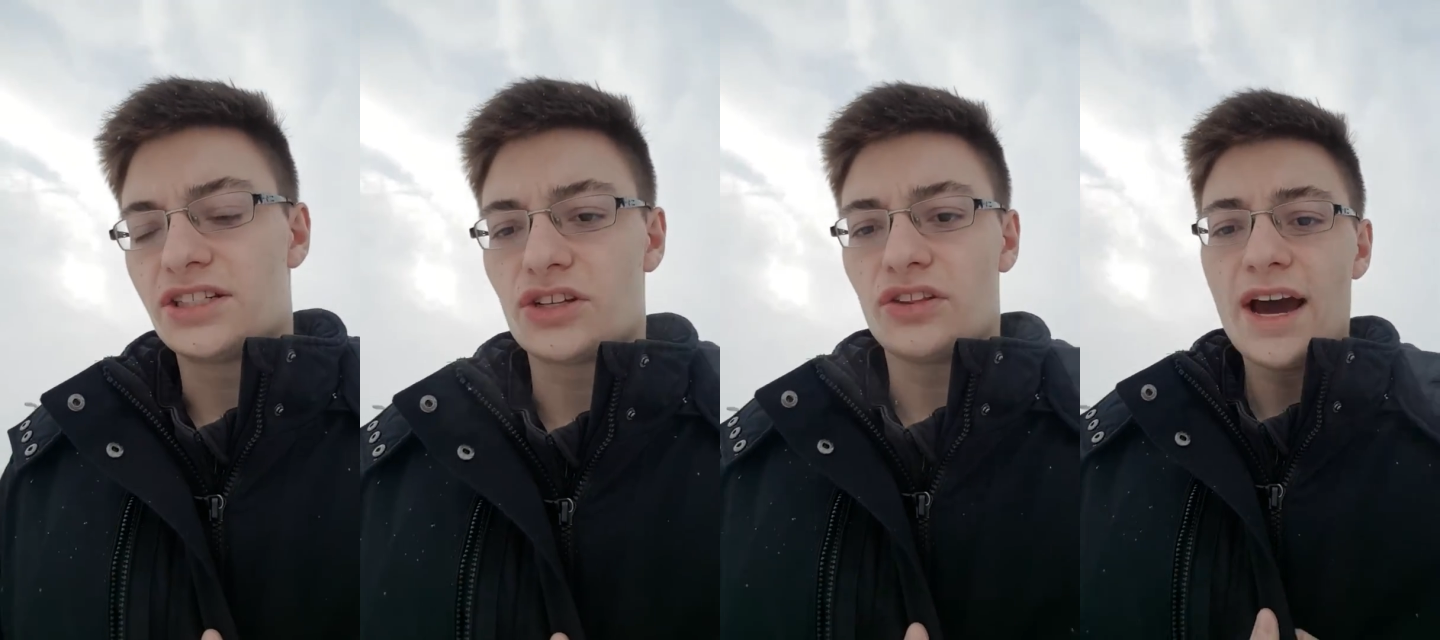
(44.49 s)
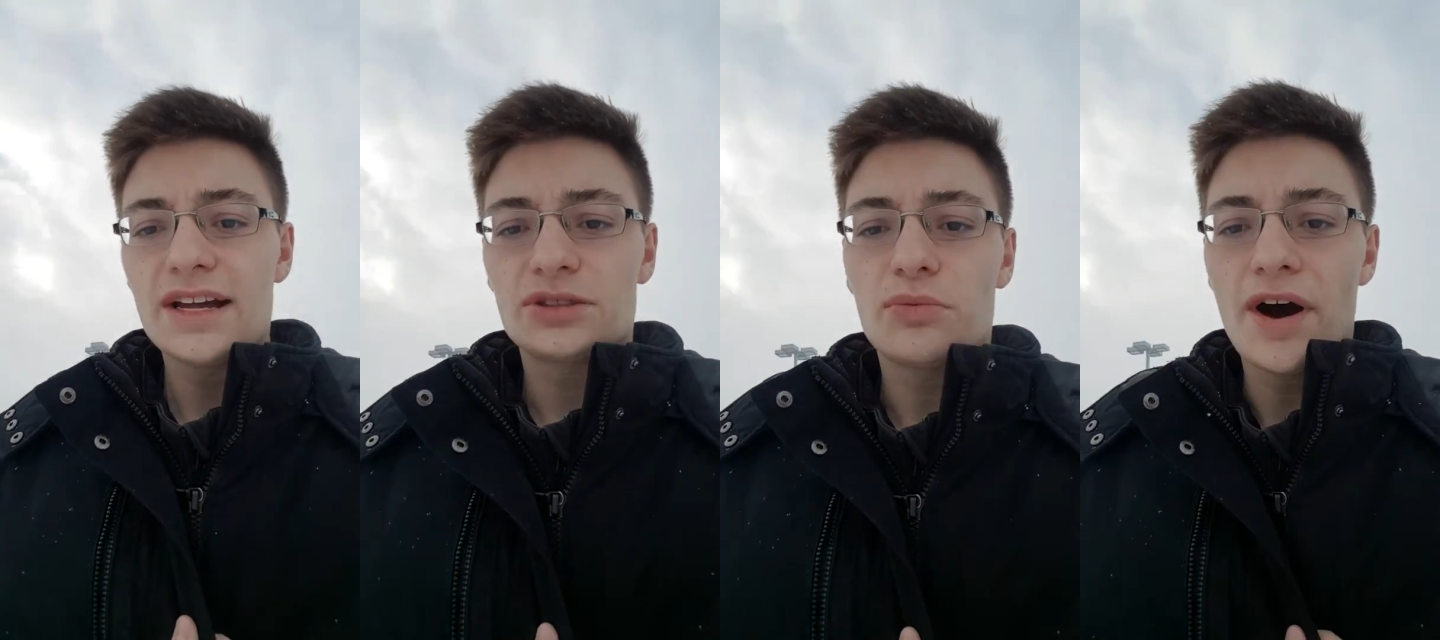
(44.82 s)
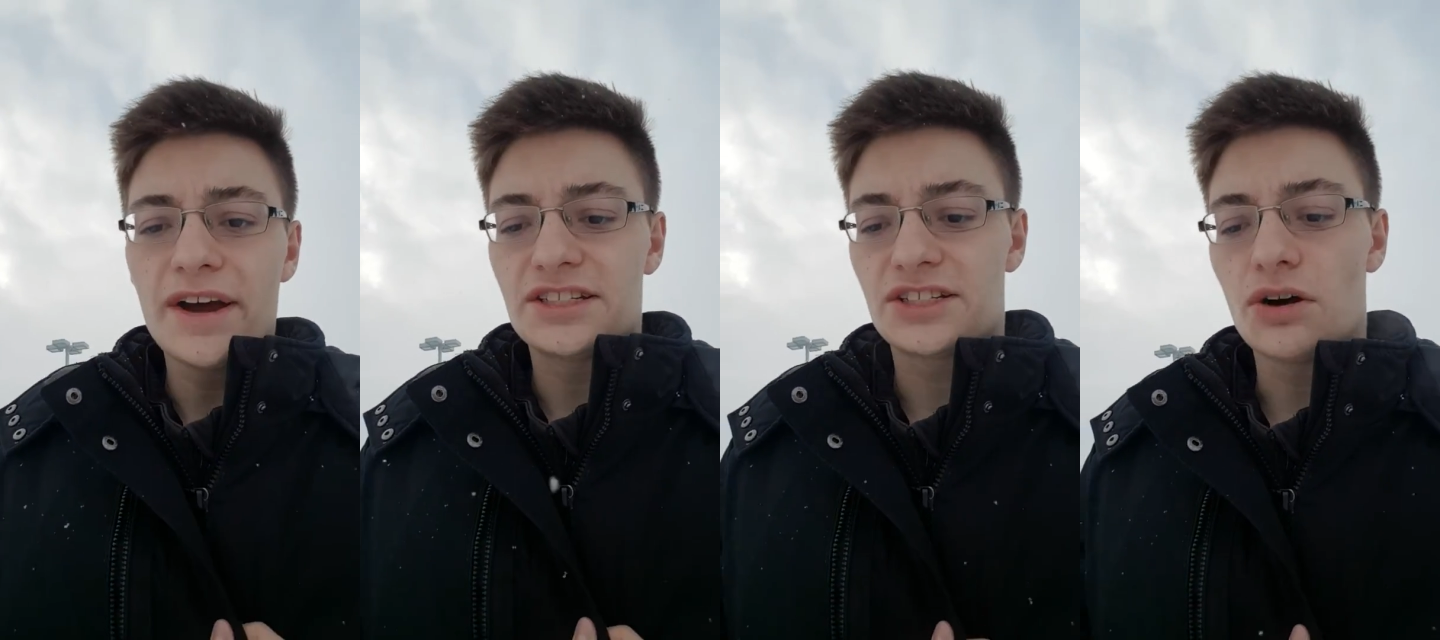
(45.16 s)
So that's
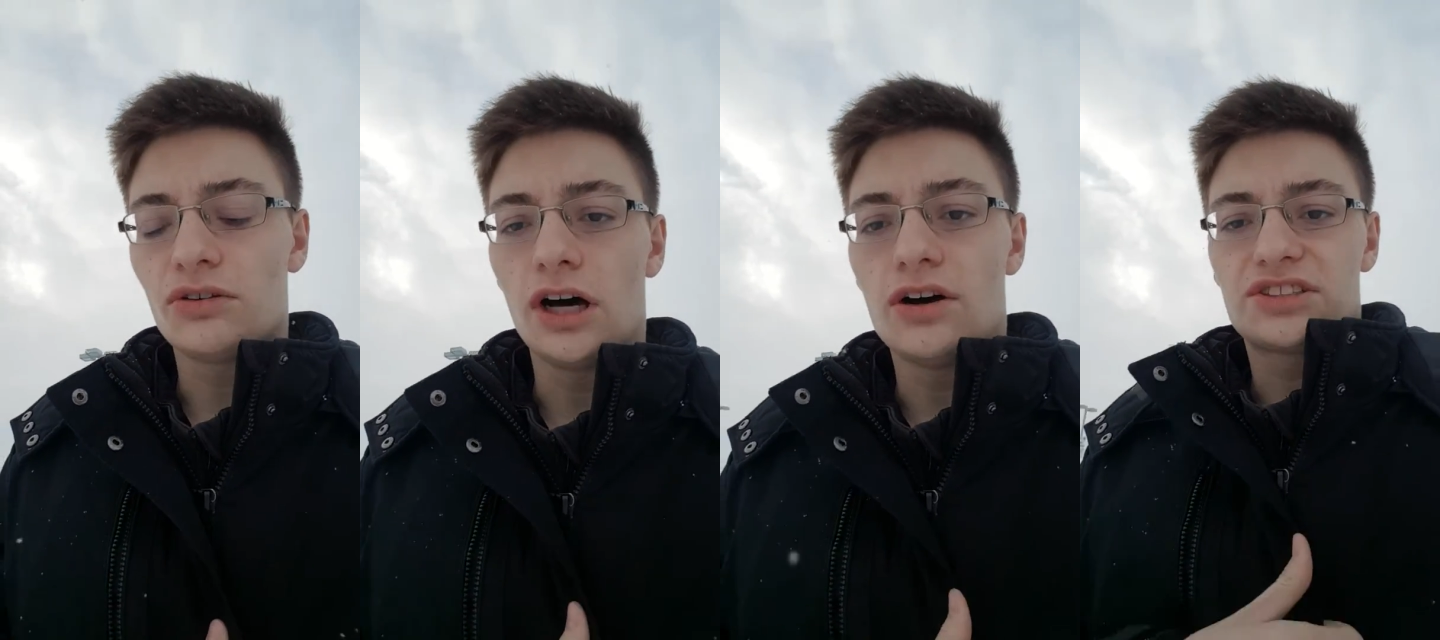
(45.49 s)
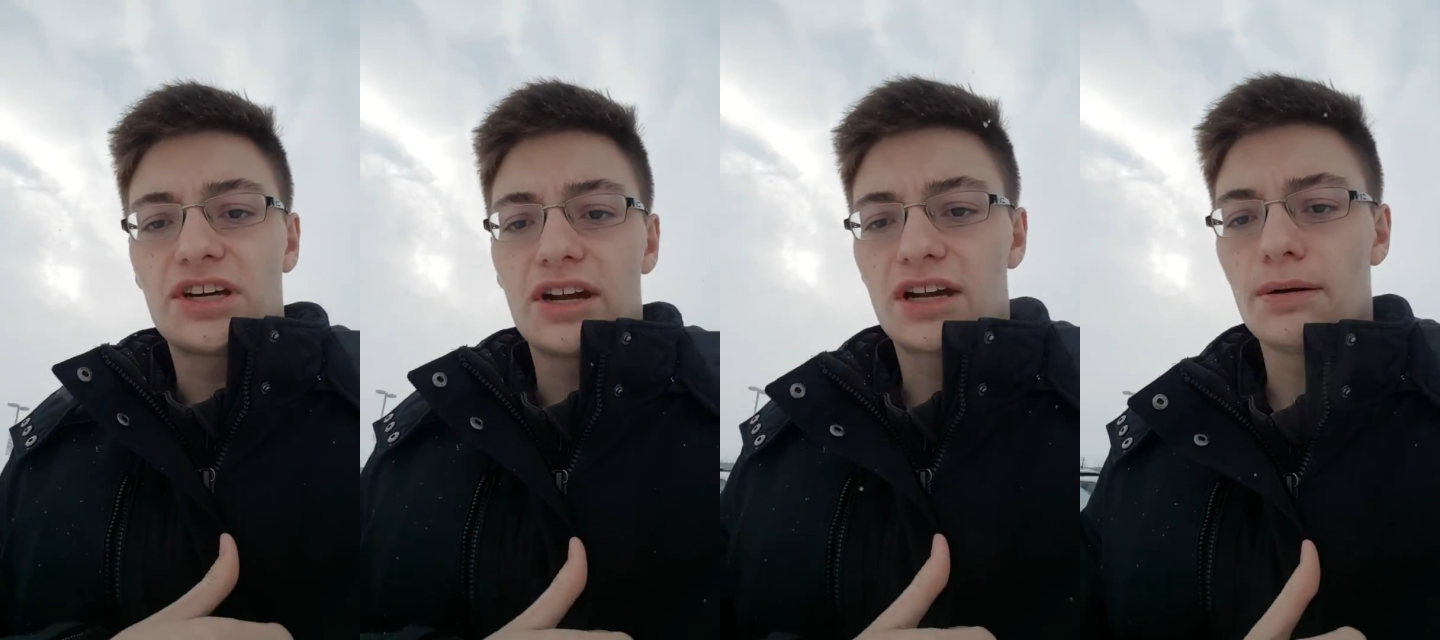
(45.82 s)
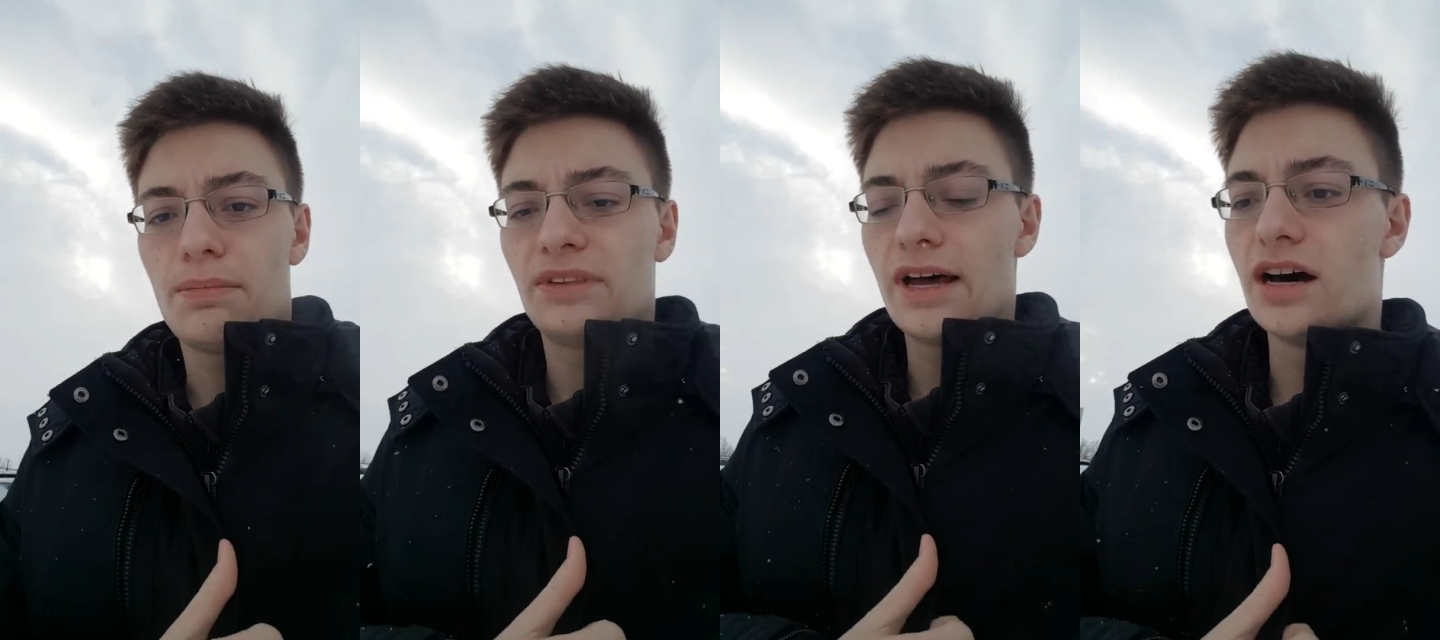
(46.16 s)
why it's so low. It's got a
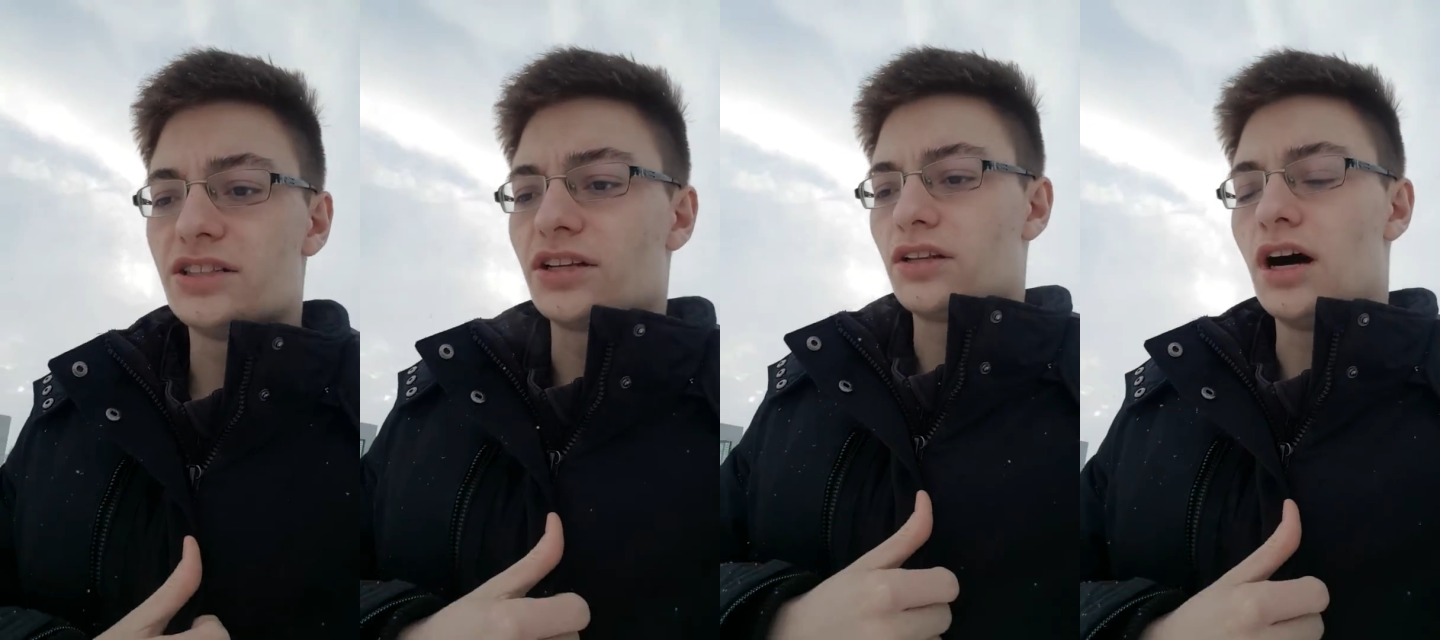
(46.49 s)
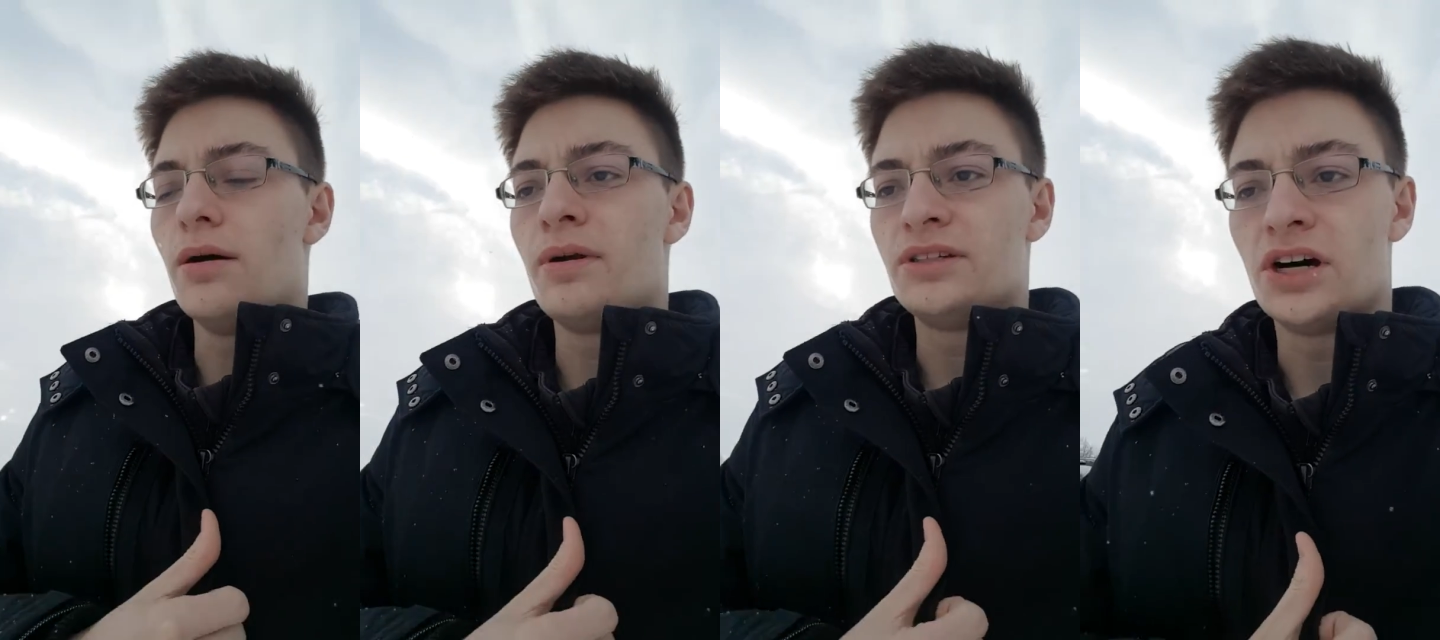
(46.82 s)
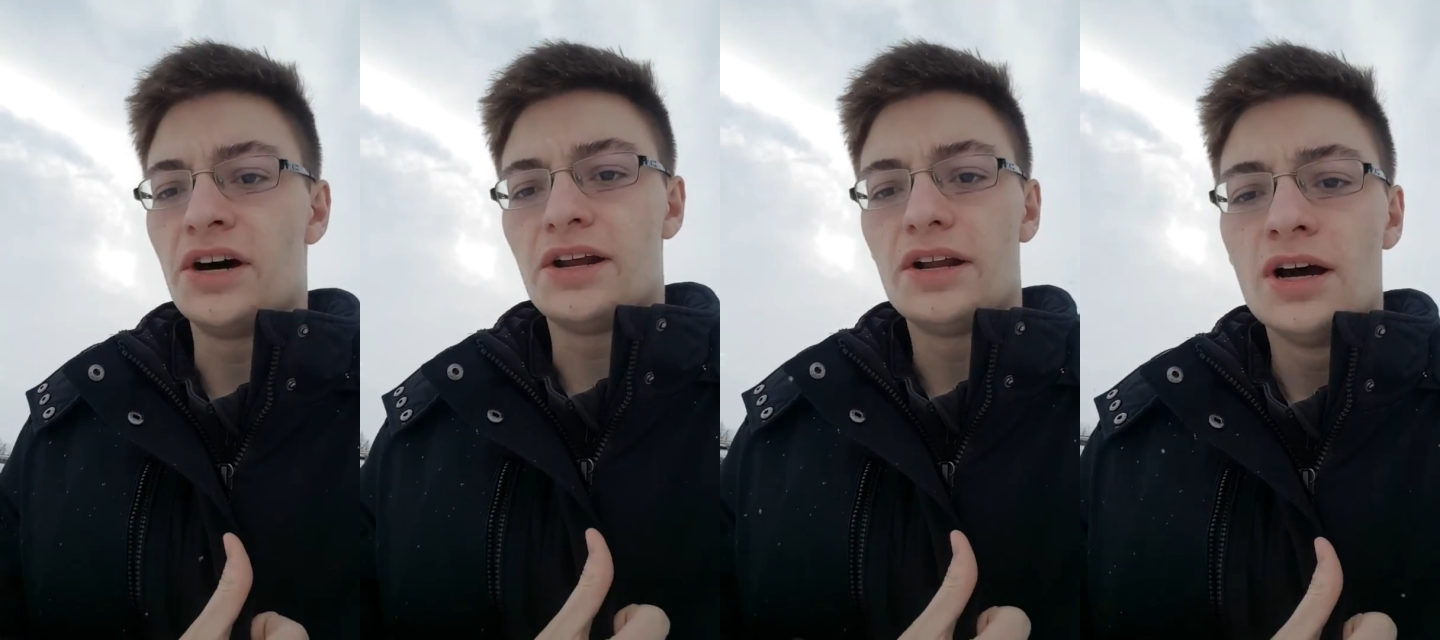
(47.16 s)
couple thousand kilometers
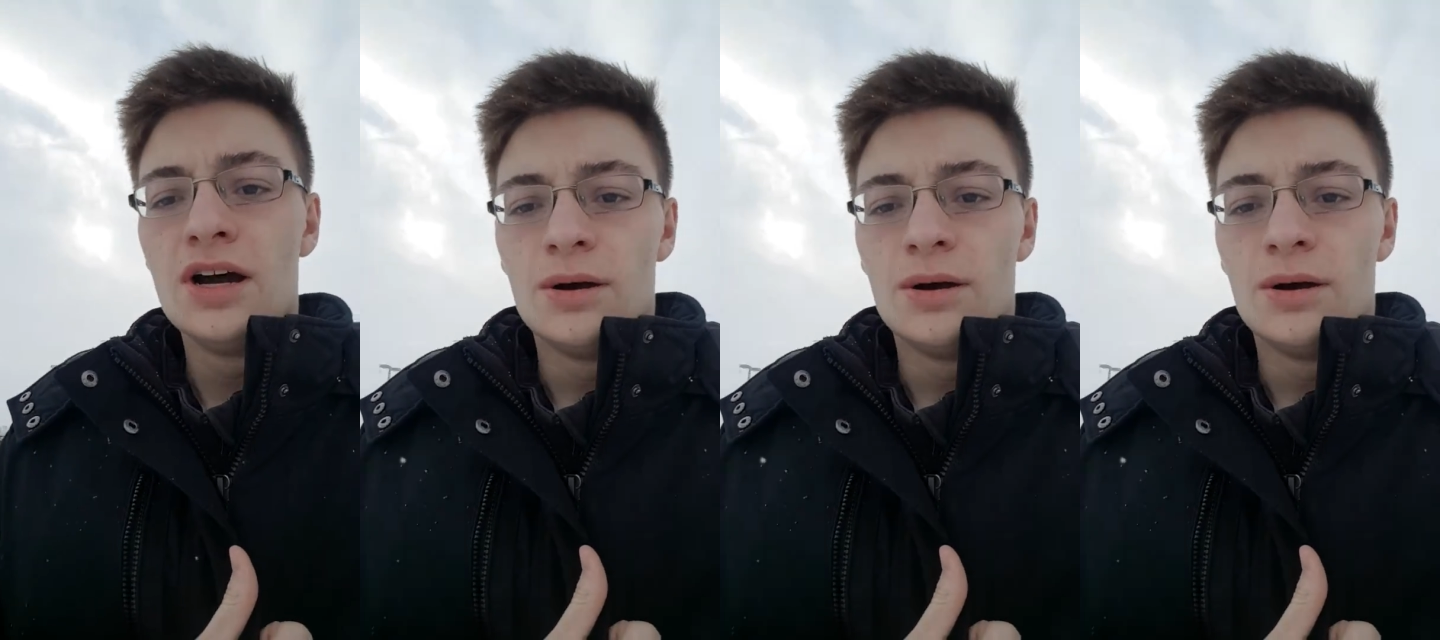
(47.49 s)
on it.